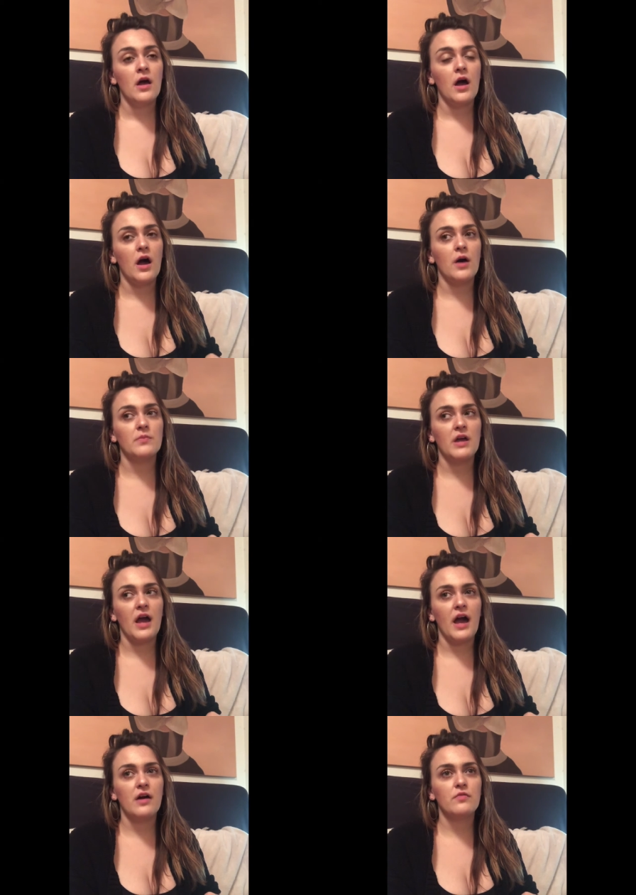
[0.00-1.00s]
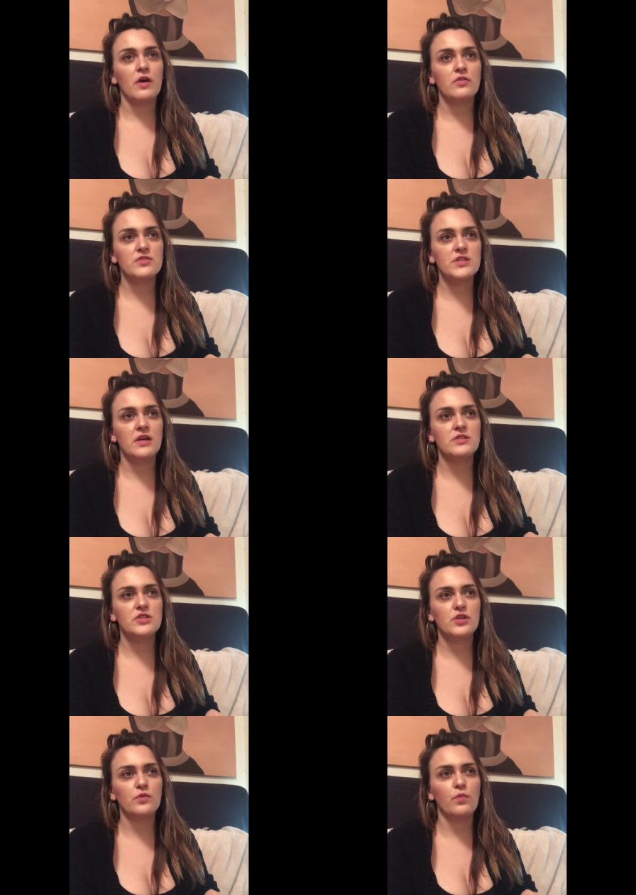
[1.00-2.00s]
Um, they have other scents
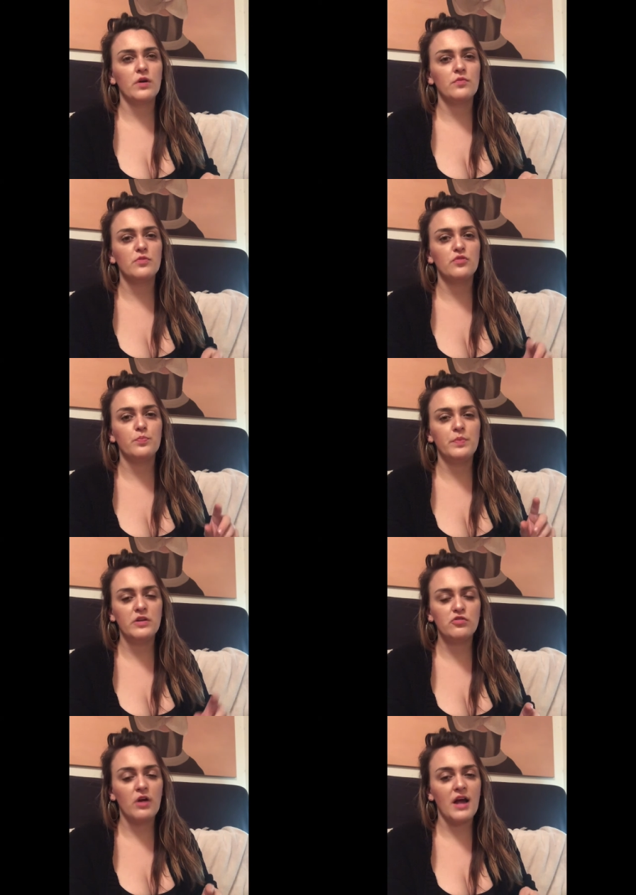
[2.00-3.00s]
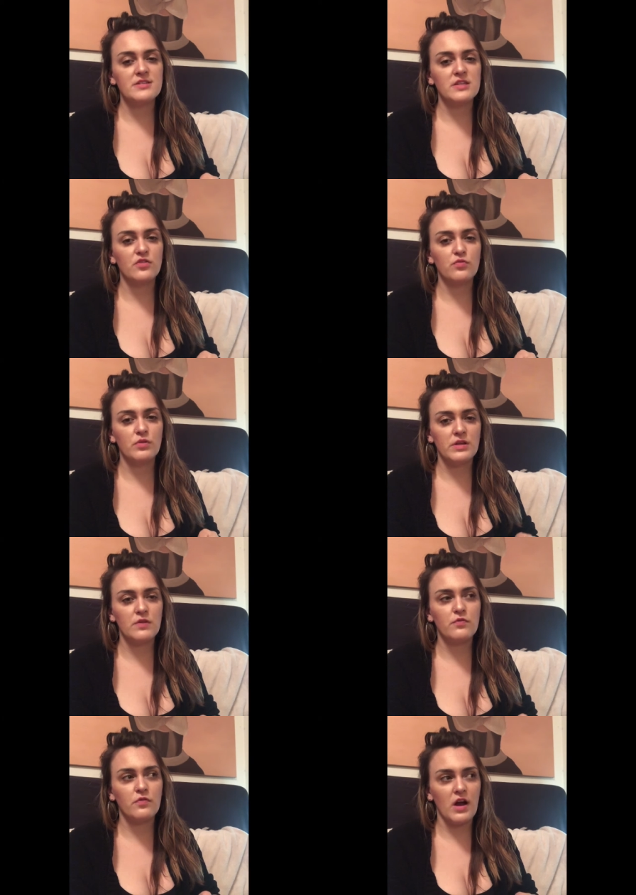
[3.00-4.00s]
too. One of them is beach grass that's really
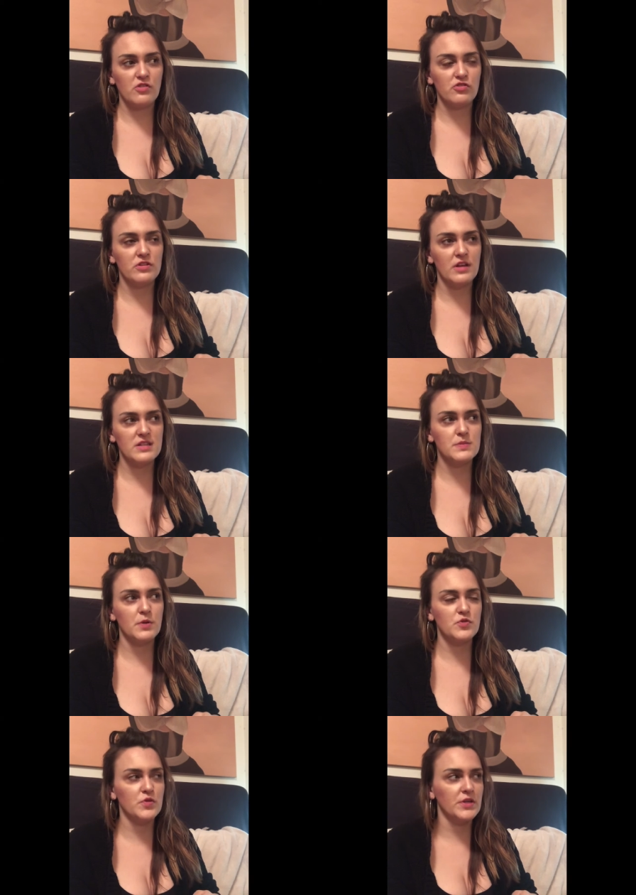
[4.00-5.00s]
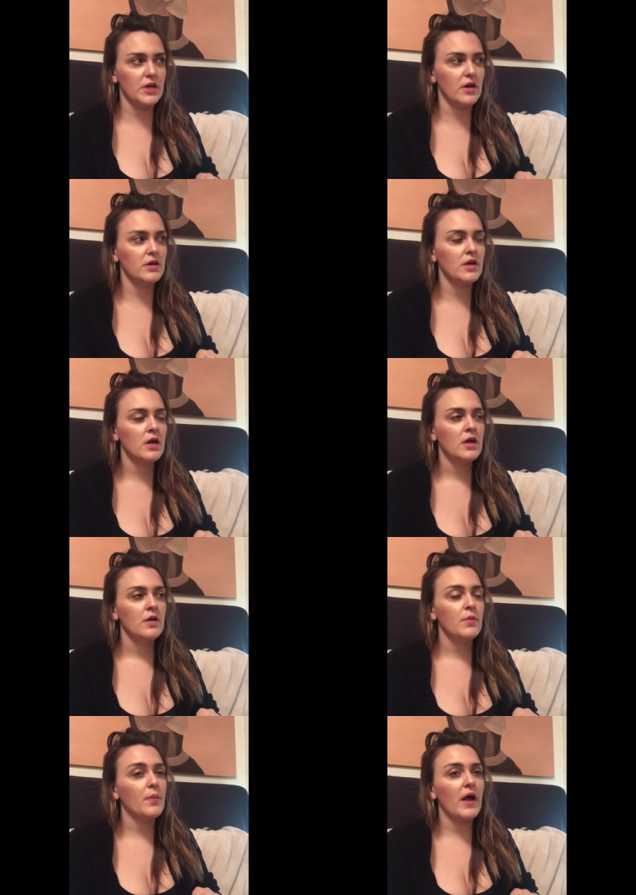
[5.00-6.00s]
fresh and that smells really good.
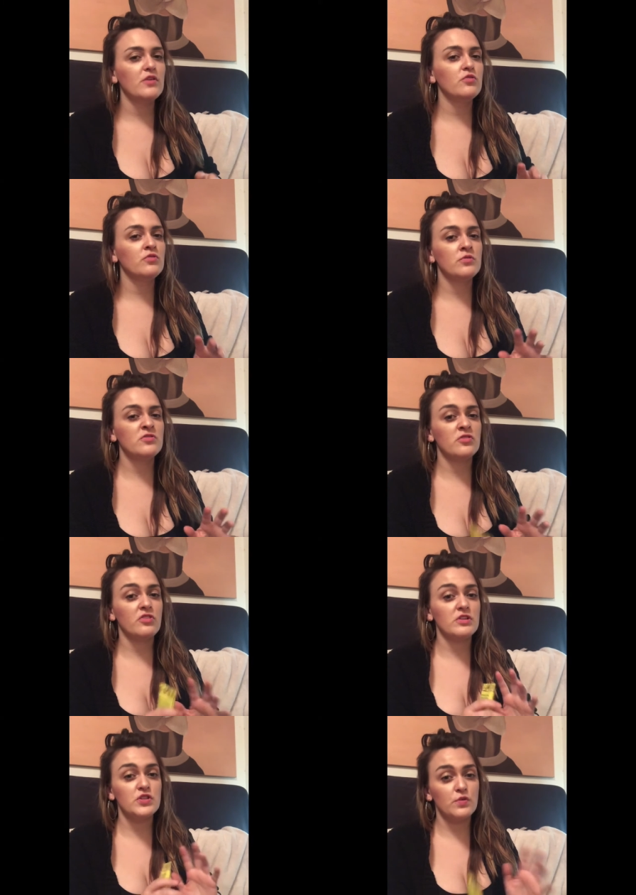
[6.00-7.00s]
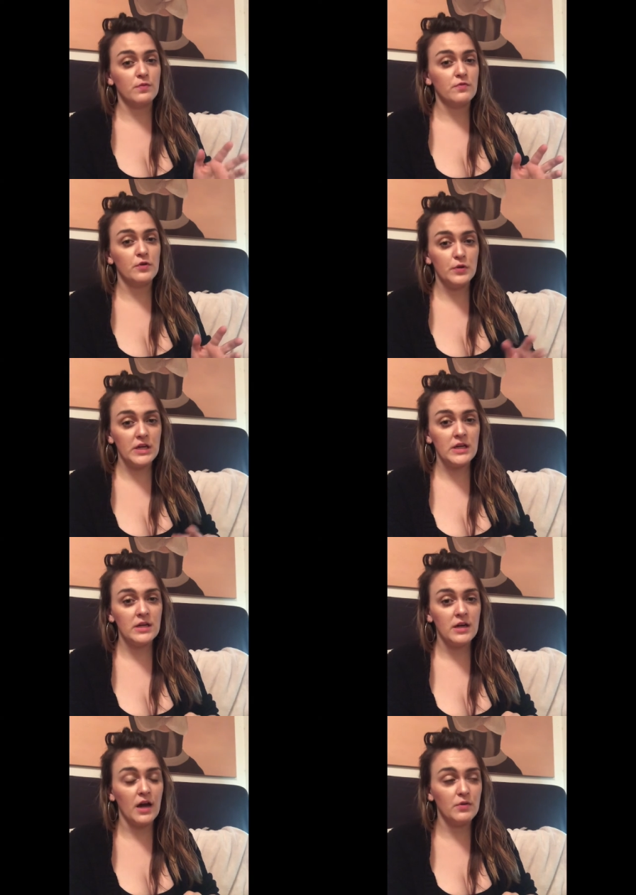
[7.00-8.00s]
Papaya yuzu is just like super fruity.
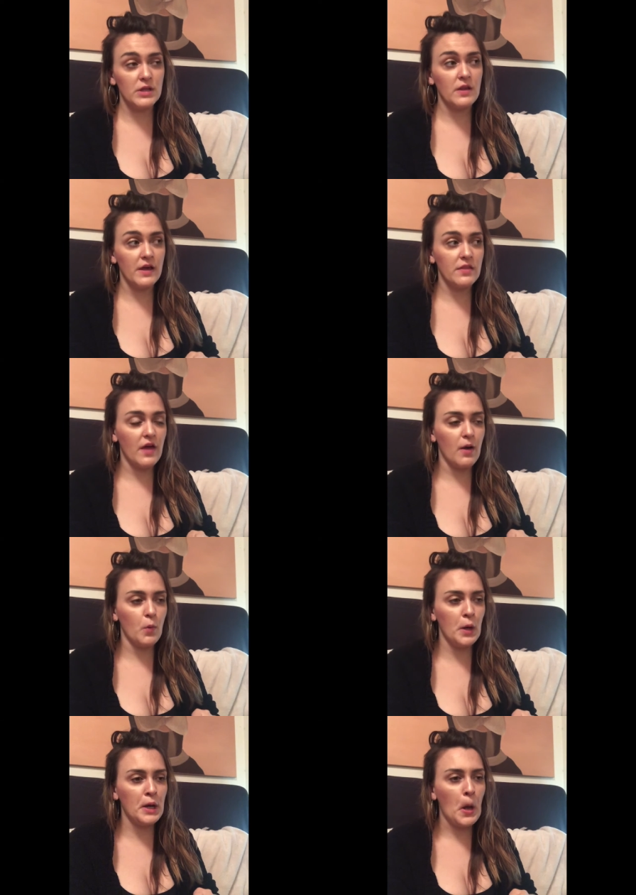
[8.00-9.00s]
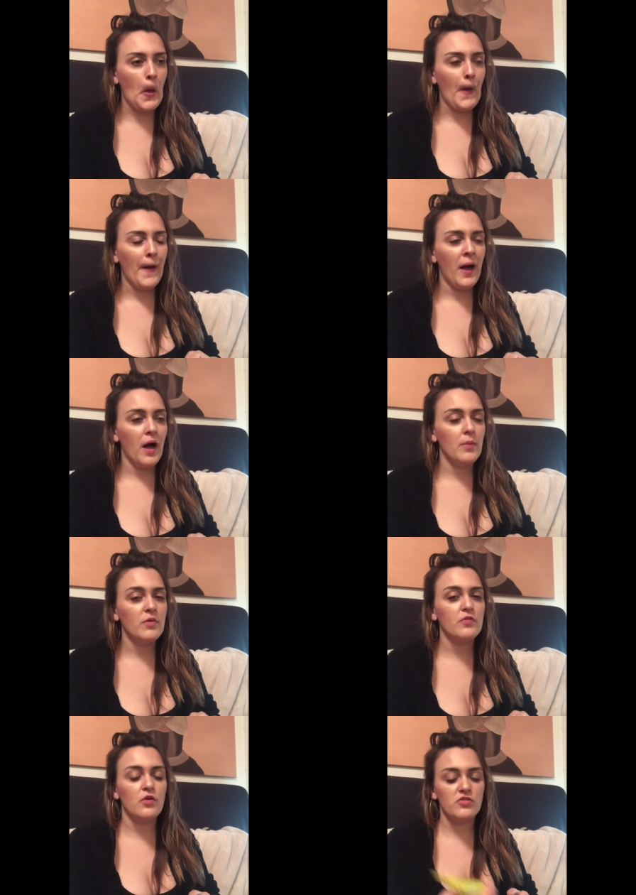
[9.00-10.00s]
I really like that one. Um,
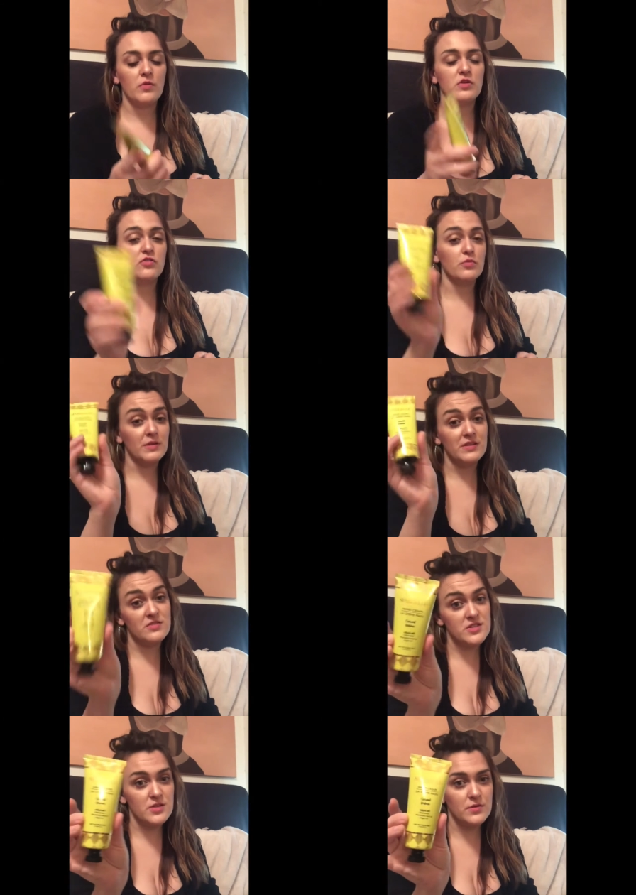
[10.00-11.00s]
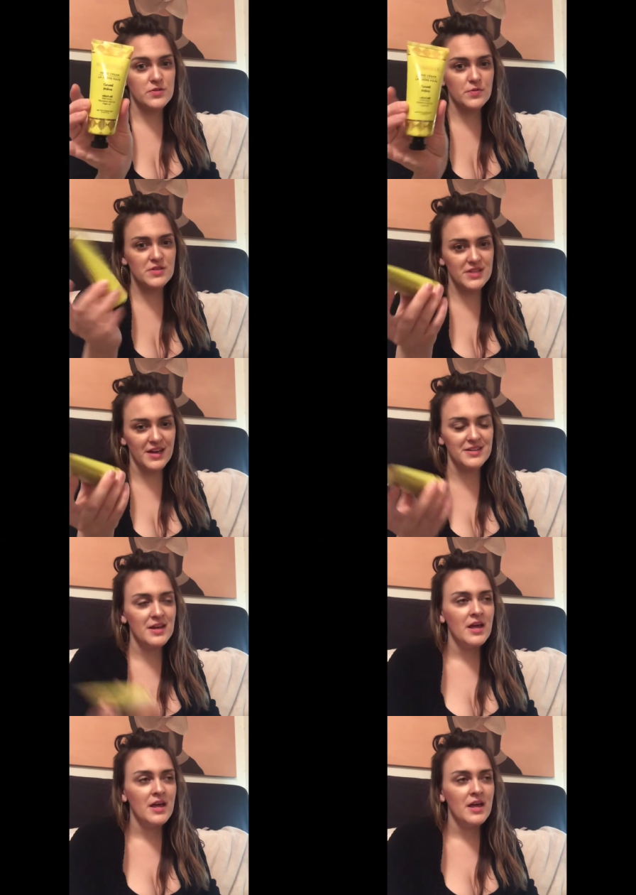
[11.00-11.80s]
of course, I would assume that this is also a scent.